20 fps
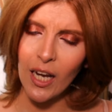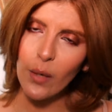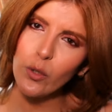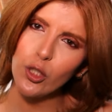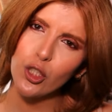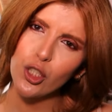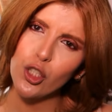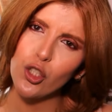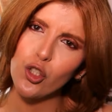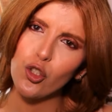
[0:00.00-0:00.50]
I
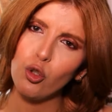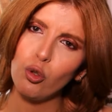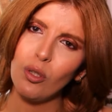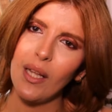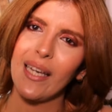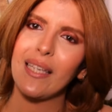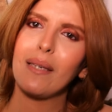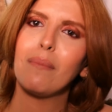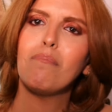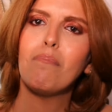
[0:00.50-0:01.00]
would just do
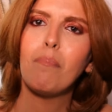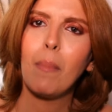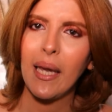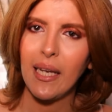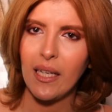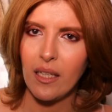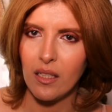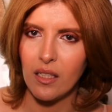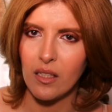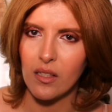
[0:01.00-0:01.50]
like
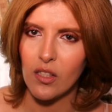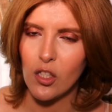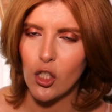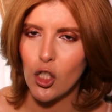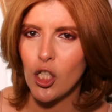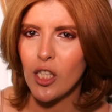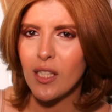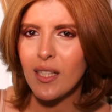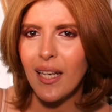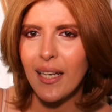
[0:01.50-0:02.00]
maintenance,
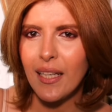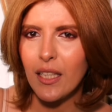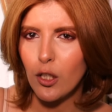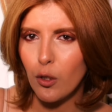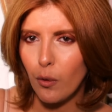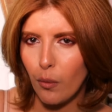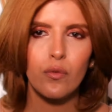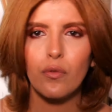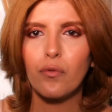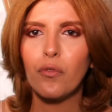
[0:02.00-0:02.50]
just
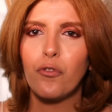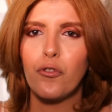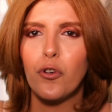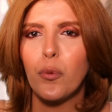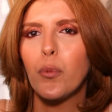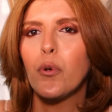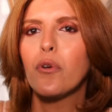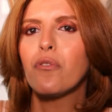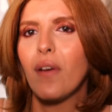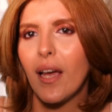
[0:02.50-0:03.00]
like for
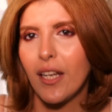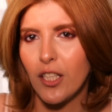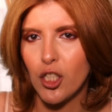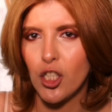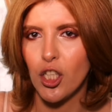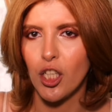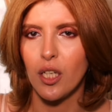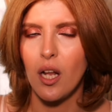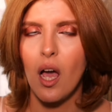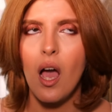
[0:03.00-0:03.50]

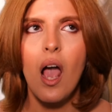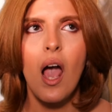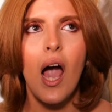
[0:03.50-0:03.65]
prevention.